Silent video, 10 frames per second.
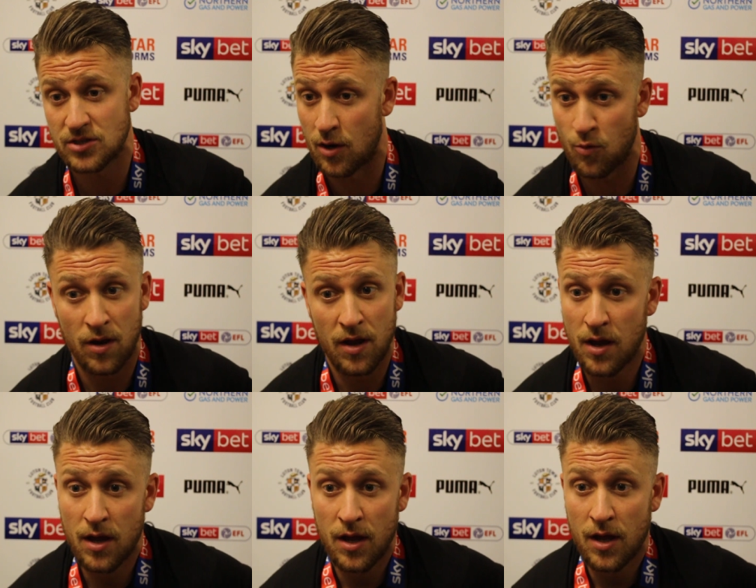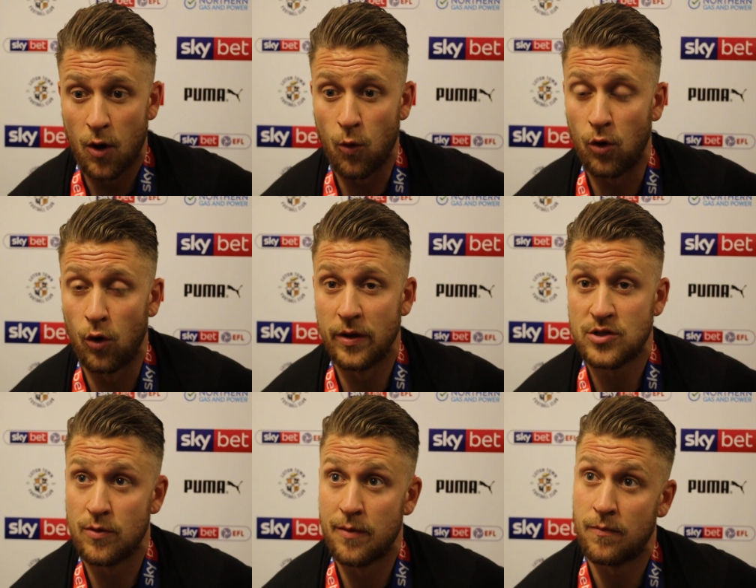So all glory
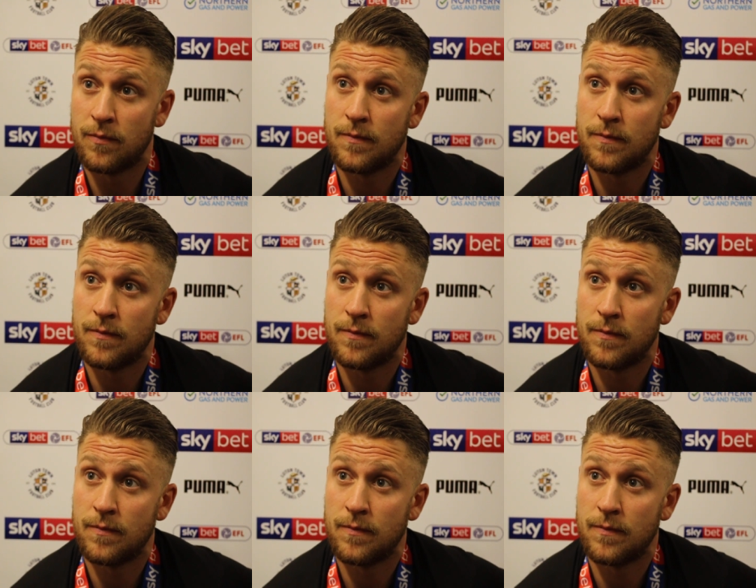to him.